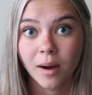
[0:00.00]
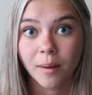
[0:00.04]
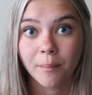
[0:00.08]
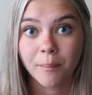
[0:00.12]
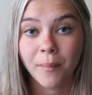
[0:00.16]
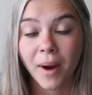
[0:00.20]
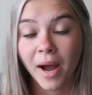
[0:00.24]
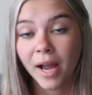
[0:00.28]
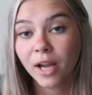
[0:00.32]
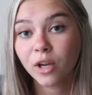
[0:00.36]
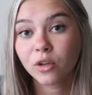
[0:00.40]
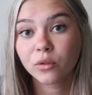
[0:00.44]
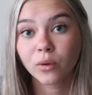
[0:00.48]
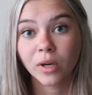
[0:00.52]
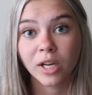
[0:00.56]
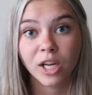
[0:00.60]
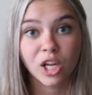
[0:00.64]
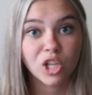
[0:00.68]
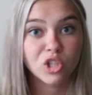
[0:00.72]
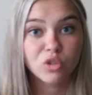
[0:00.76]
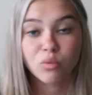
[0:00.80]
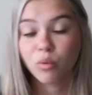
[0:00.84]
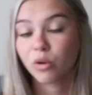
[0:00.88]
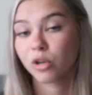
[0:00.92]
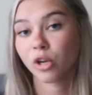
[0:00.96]
My
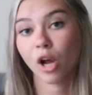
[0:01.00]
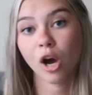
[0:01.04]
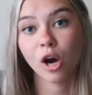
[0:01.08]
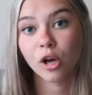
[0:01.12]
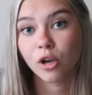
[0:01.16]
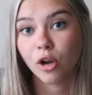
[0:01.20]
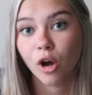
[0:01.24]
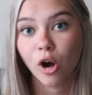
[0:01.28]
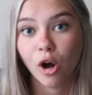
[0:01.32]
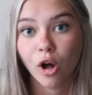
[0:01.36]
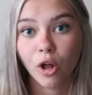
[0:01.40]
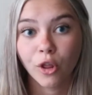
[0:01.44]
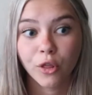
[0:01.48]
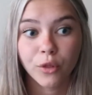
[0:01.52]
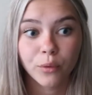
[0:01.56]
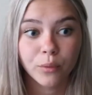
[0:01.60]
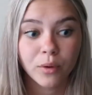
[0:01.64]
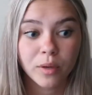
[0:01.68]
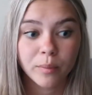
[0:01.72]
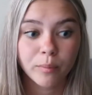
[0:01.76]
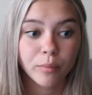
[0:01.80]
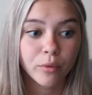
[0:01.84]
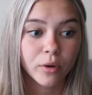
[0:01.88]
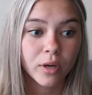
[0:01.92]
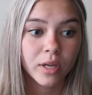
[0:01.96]
grades were not all
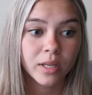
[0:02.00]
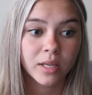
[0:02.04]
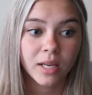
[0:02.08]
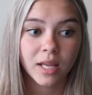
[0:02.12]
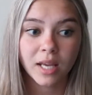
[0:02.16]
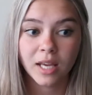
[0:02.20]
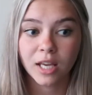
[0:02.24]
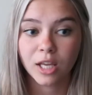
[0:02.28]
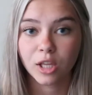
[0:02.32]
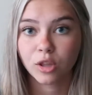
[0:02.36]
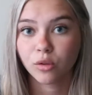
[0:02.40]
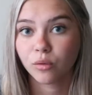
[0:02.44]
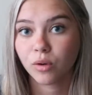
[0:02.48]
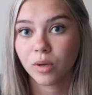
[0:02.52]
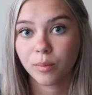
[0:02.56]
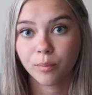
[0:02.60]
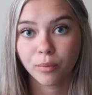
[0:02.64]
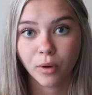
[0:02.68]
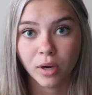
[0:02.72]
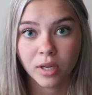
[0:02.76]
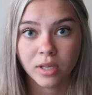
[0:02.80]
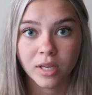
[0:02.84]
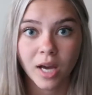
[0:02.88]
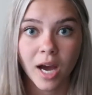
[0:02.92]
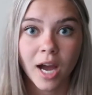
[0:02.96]
3.8,
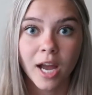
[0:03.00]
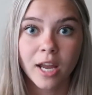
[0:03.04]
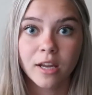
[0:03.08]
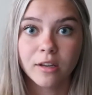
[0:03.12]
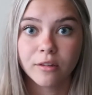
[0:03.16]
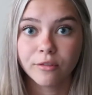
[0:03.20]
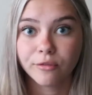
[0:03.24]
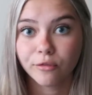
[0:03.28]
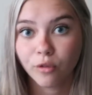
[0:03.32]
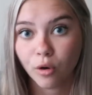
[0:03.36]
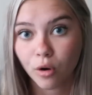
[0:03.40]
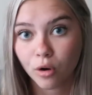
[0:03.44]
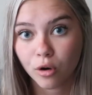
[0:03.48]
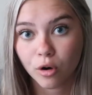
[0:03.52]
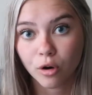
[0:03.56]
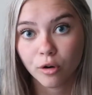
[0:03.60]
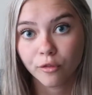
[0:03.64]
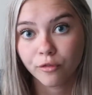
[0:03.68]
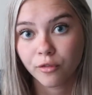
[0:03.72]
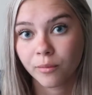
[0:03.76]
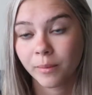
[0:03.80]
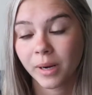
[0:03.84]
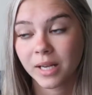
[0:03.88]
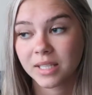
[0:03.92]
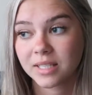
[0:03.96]
3.9,
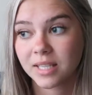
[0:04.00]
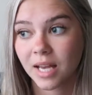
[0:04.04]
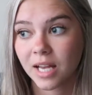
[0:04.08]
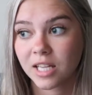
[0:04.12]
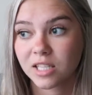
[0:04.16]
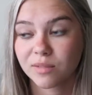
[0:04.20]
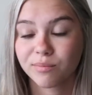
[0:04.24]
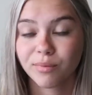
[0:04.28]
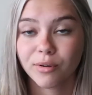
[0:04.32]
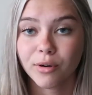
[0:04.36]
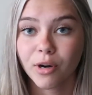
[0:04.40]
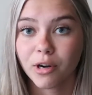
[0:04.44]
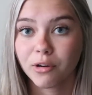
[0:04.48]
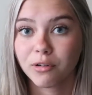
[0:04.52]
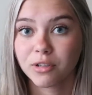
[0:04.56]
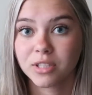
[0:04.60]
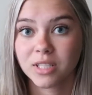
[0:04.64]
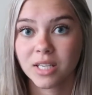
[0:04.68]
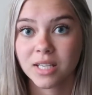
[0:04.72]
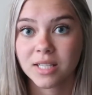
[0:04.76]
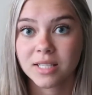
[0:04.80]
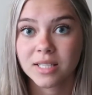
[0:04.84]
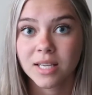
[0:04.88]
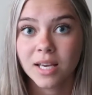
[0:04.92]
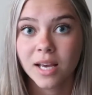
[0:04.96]
4.0 for my science
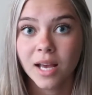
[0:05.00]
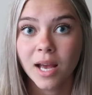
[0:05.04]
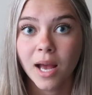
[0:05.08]
prerequisites,